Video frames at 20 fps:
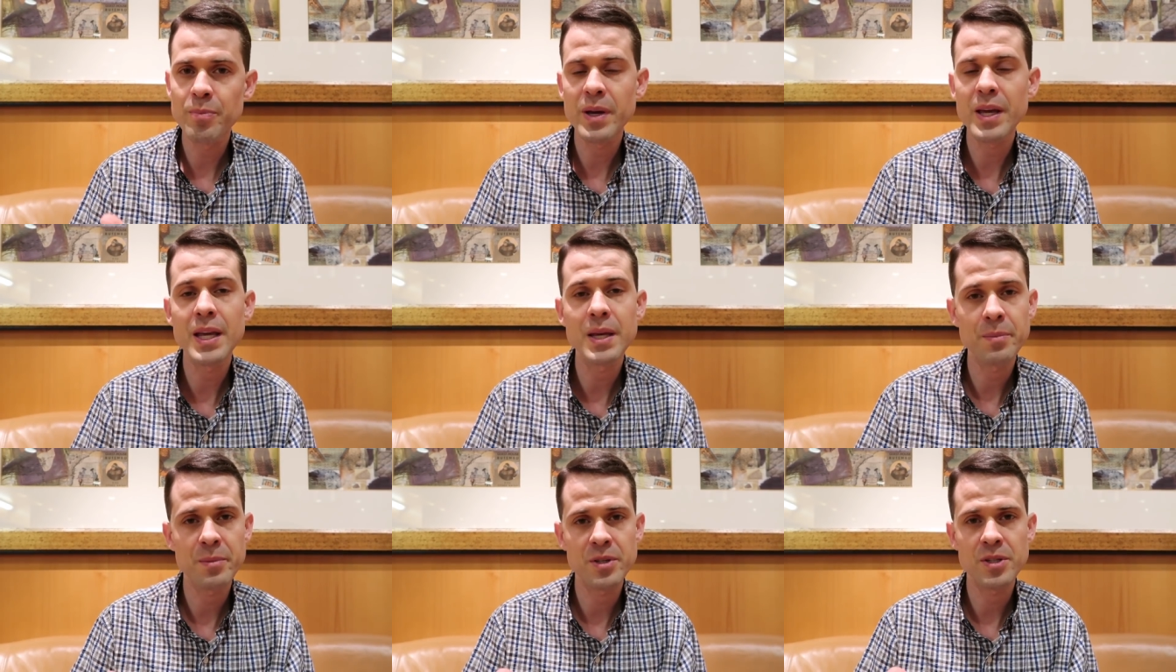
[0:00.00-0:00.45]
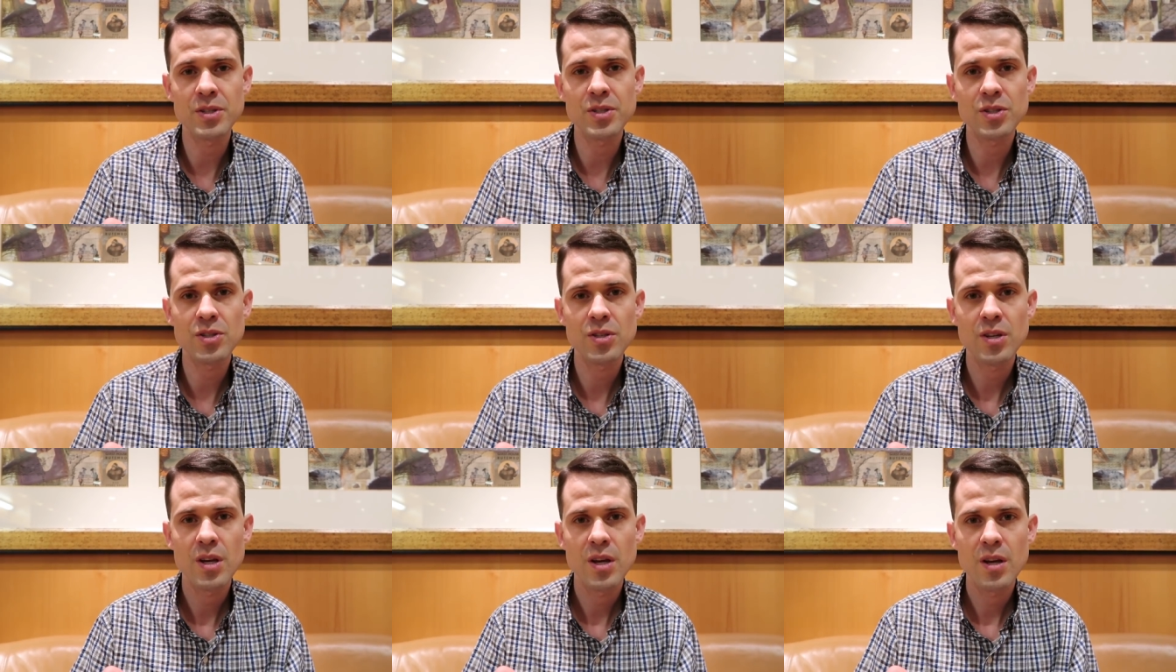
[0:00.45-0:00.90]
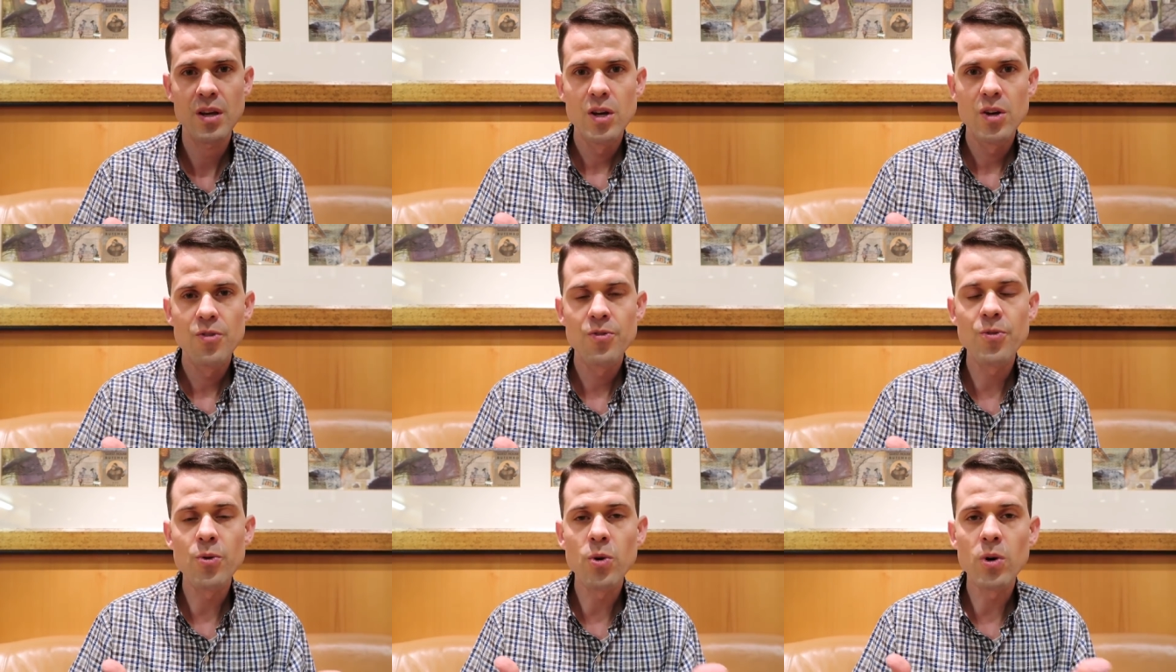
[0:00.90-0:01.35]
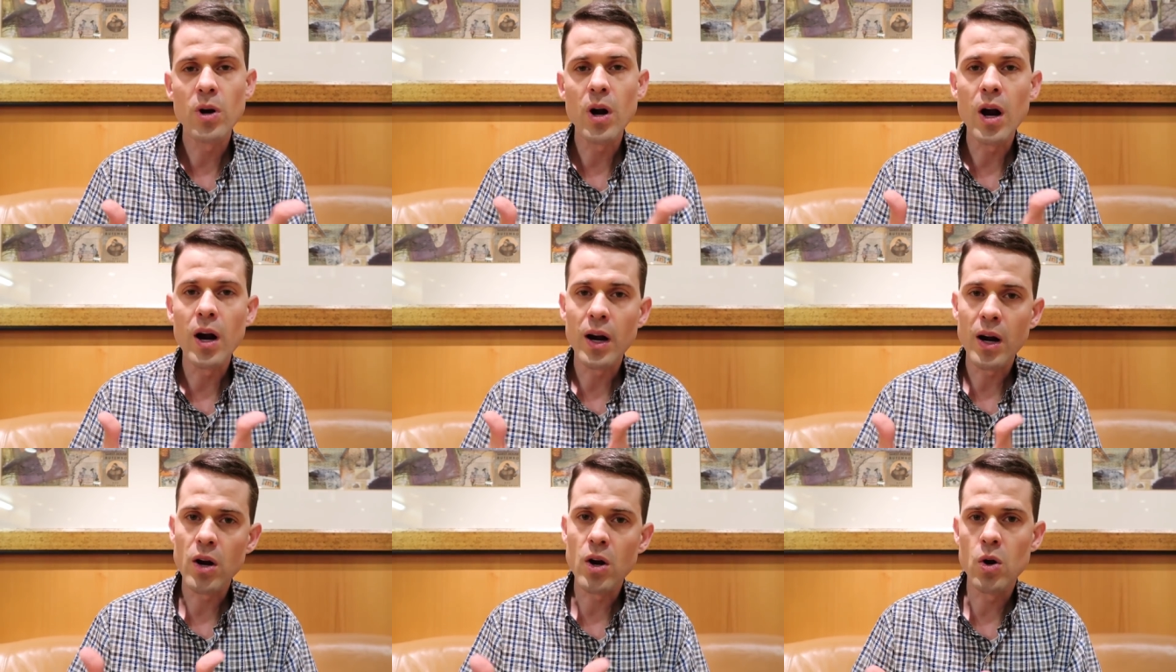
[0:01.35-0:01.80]
payment for
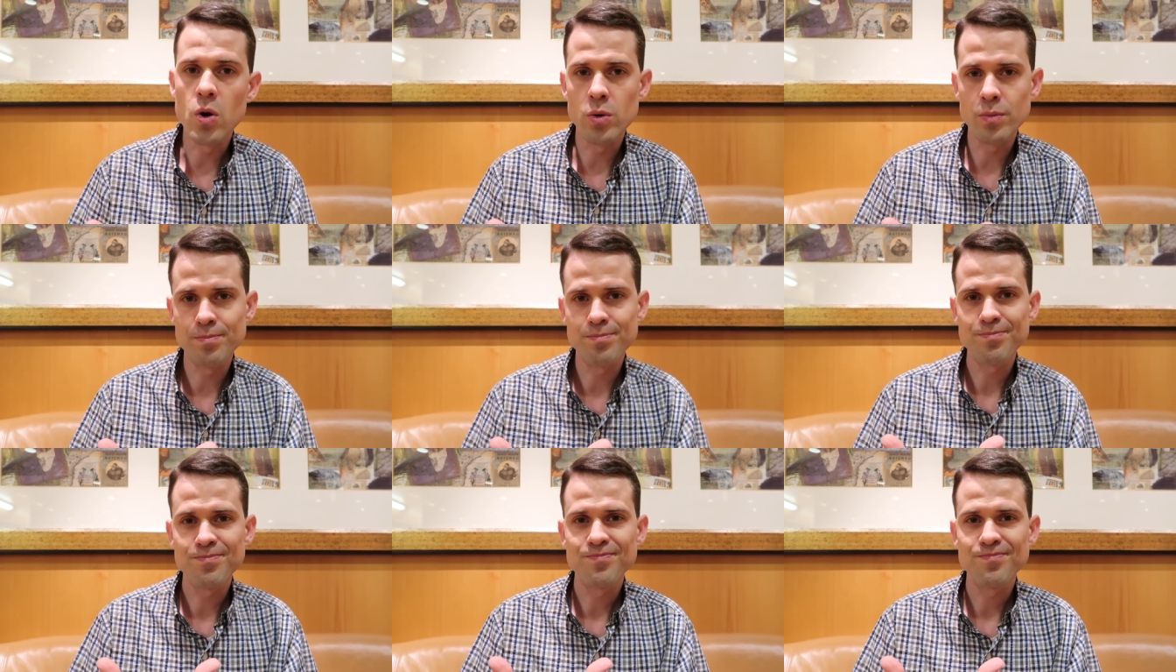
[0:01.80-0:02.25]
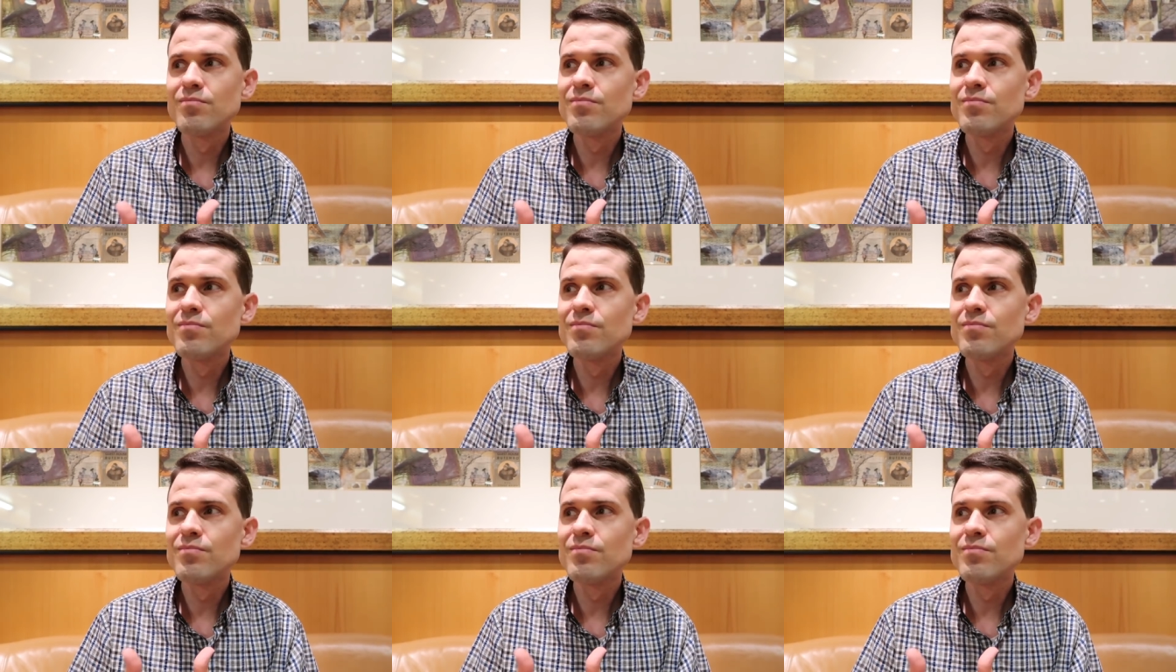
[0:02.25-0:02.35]
our home.